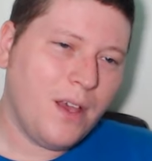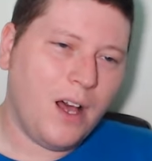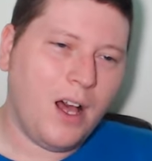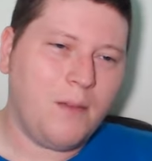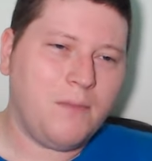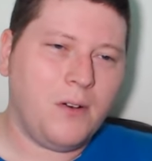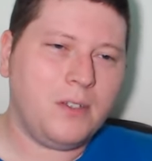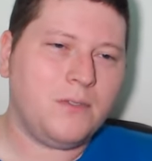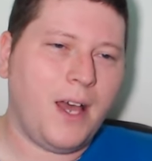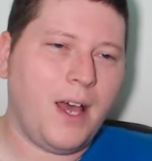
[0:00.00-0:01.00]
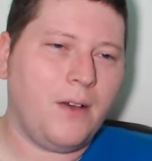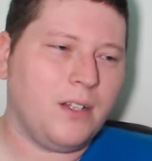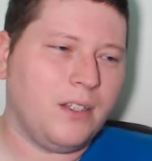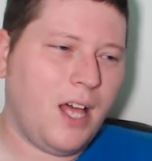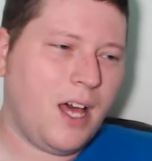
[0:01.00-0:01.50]
I've always found
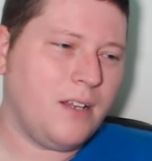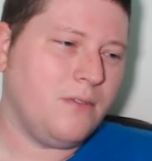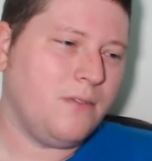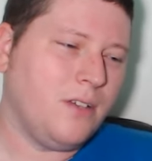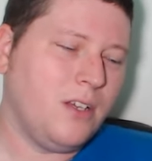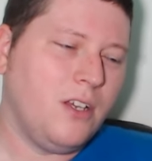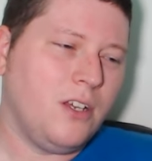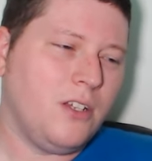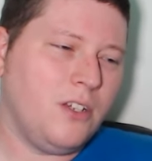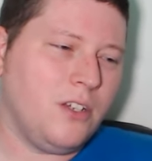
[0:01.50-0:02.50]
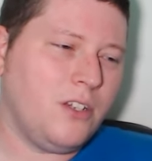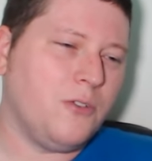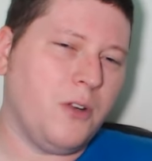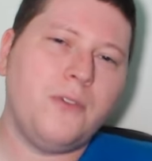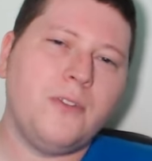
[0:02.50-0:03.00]
a lot of good
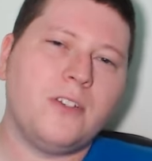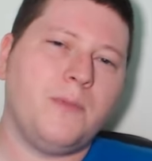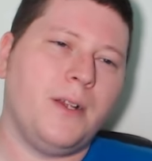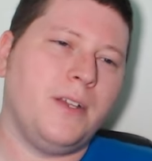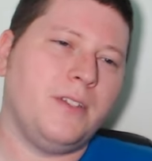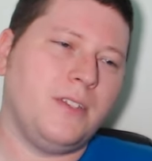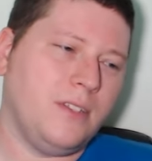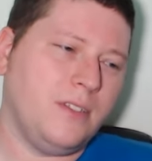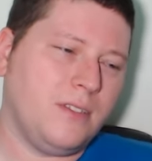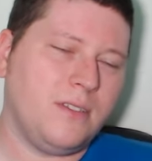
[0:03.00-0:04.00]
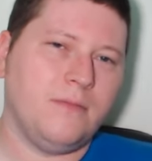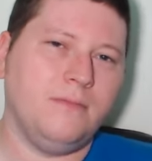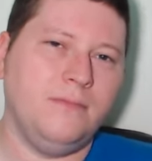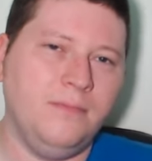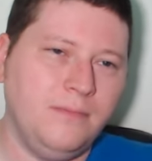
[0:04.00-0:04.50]
growth experiences
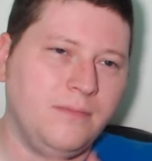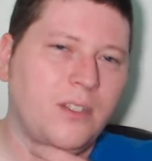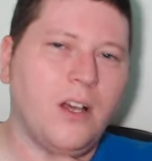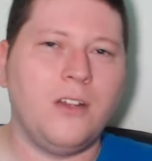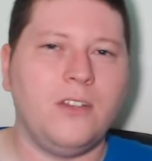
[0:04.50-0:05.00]
on